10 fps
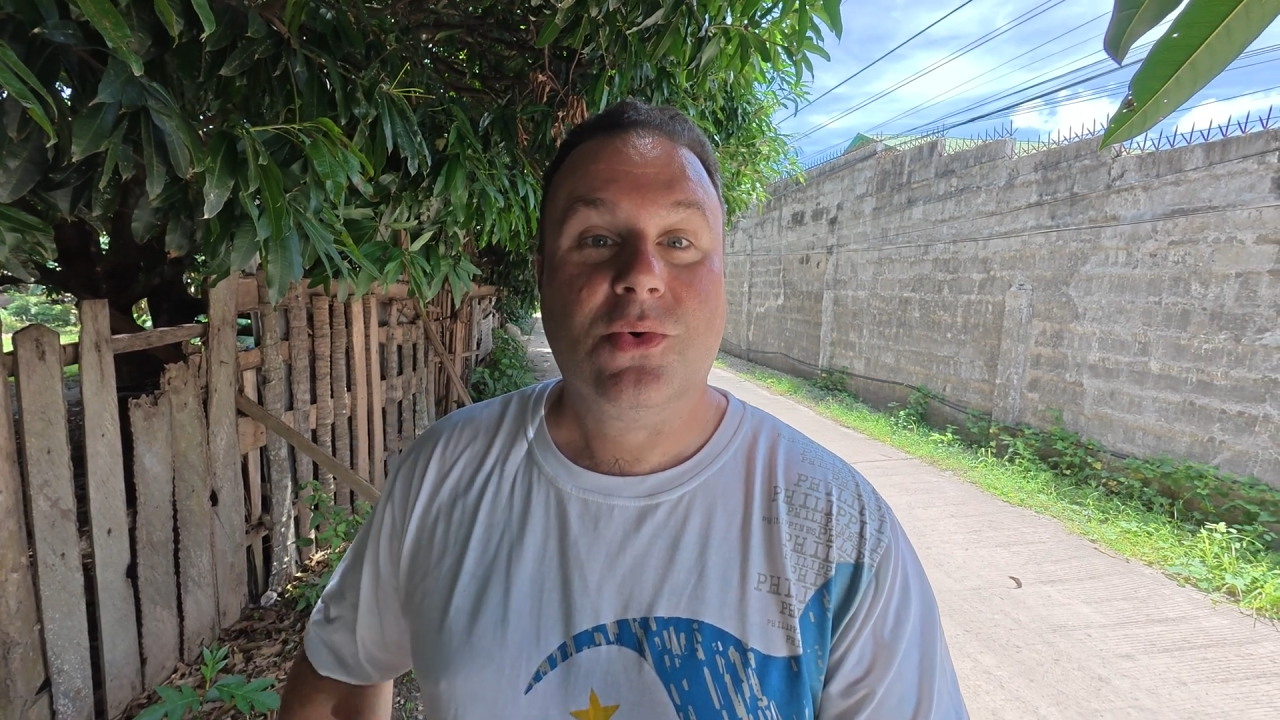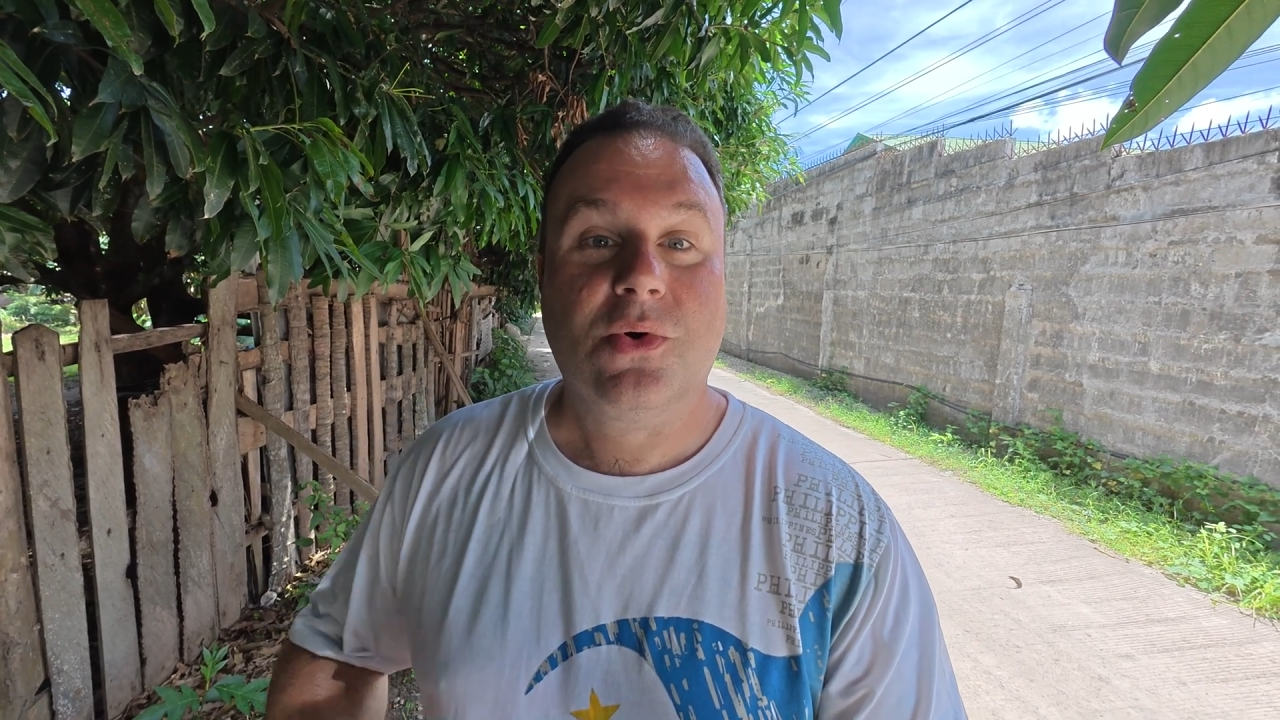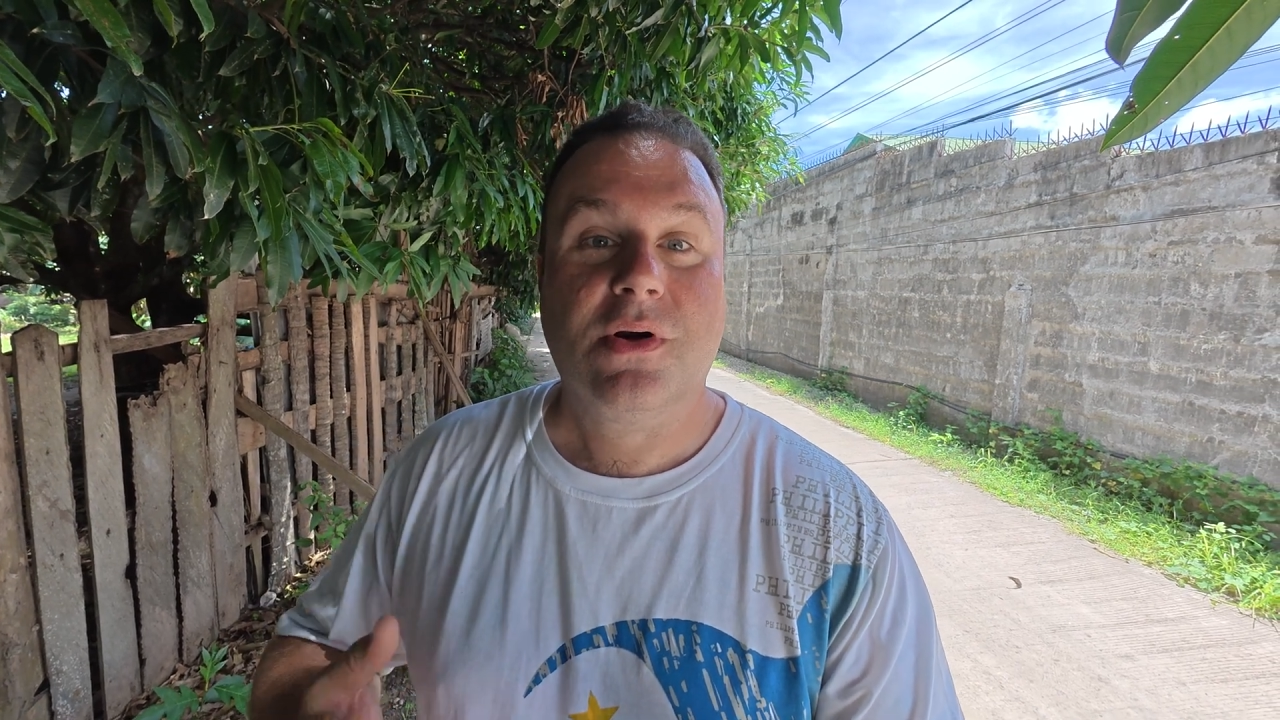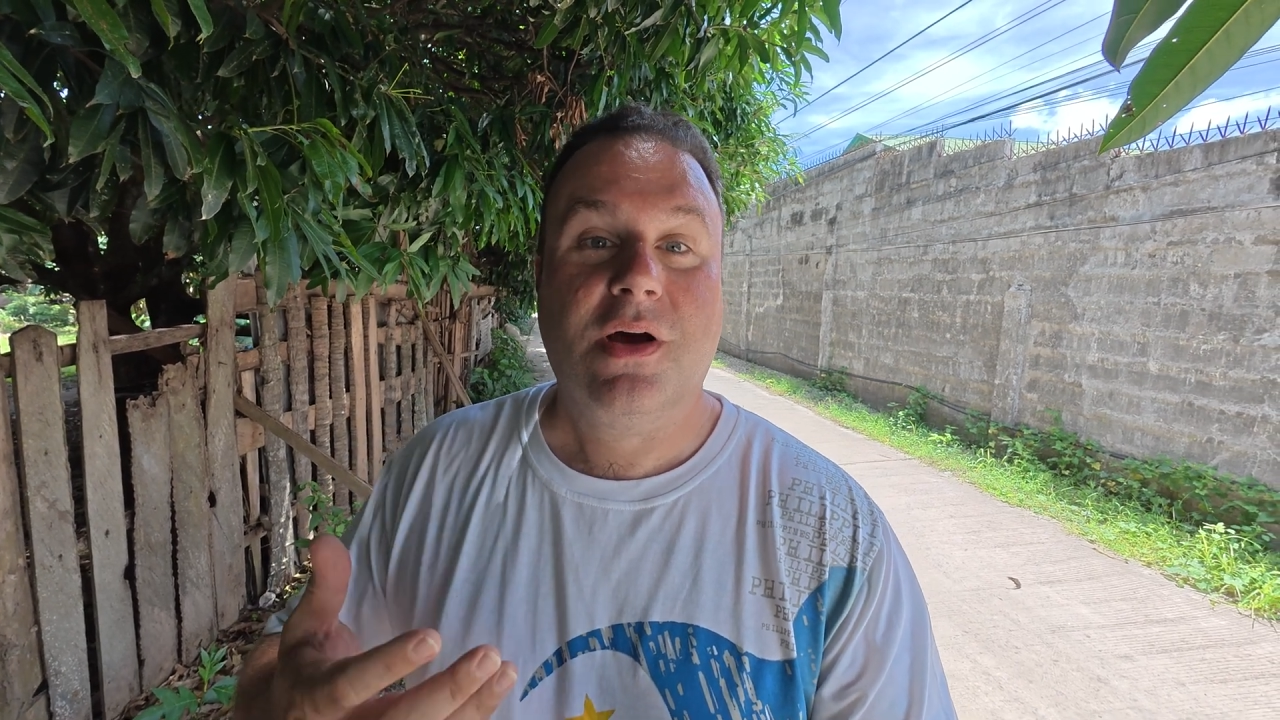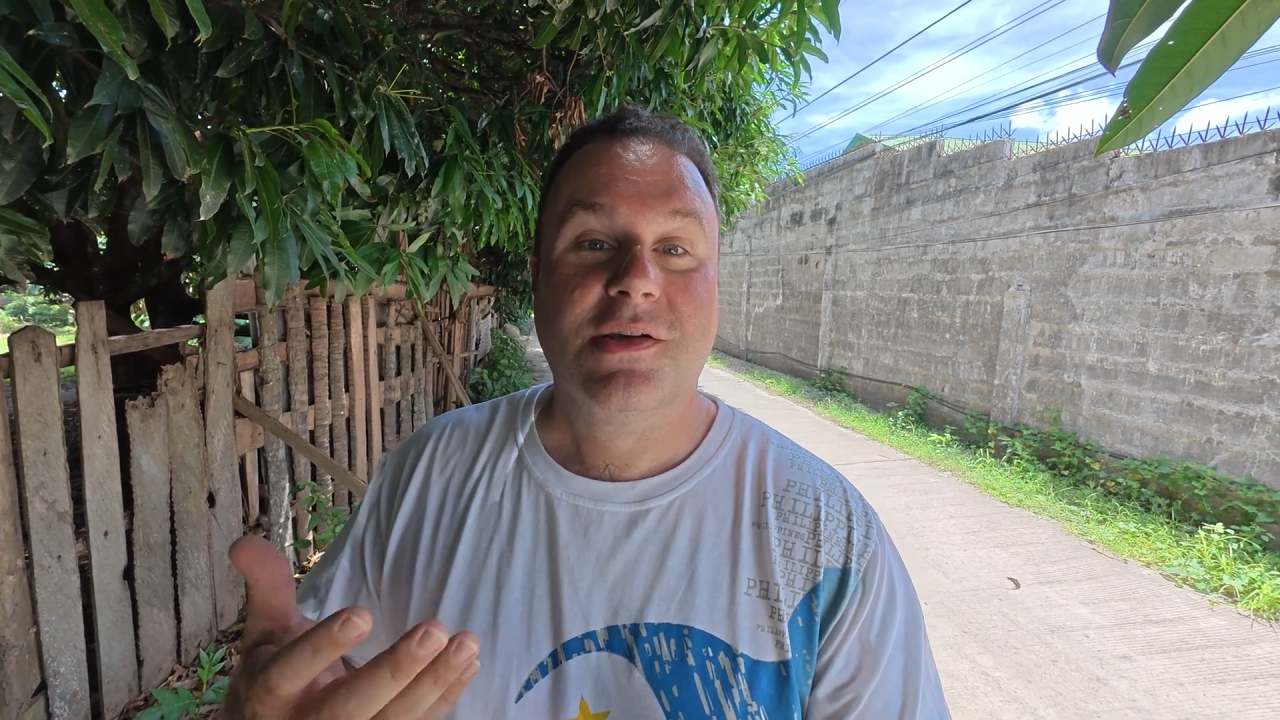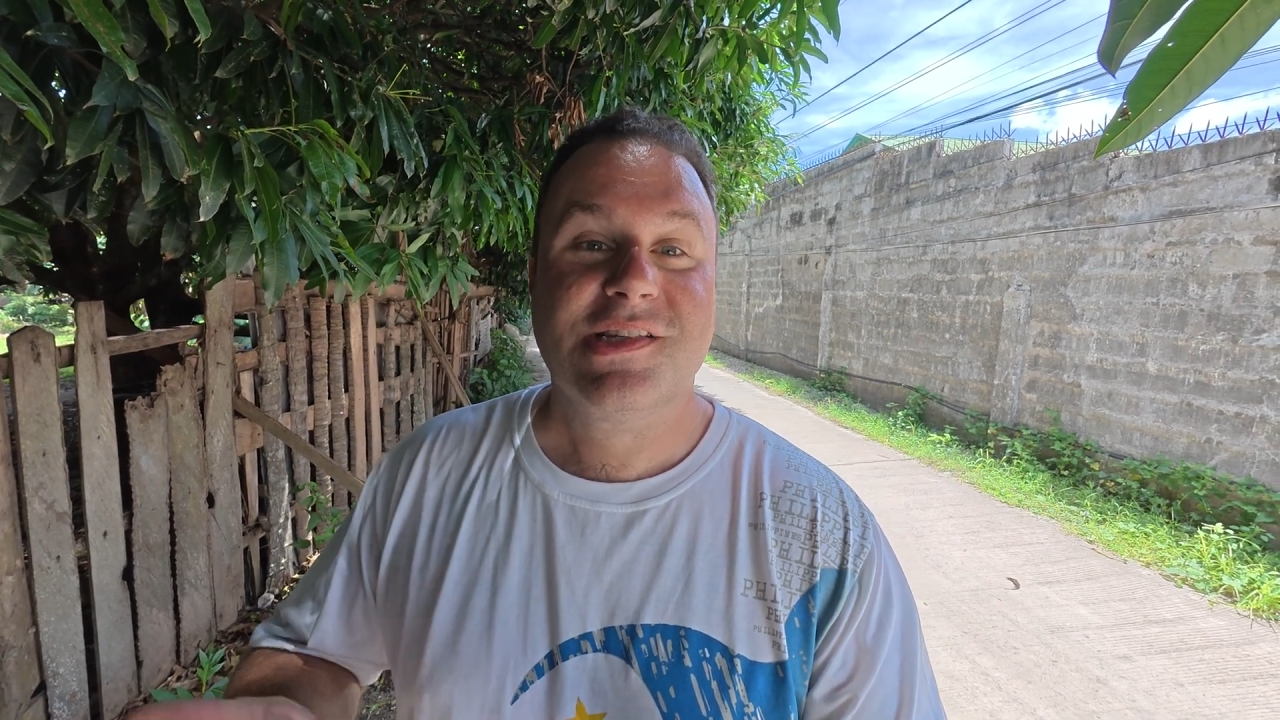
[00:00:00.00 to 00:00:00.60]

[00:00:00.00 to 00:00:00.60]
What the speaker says: or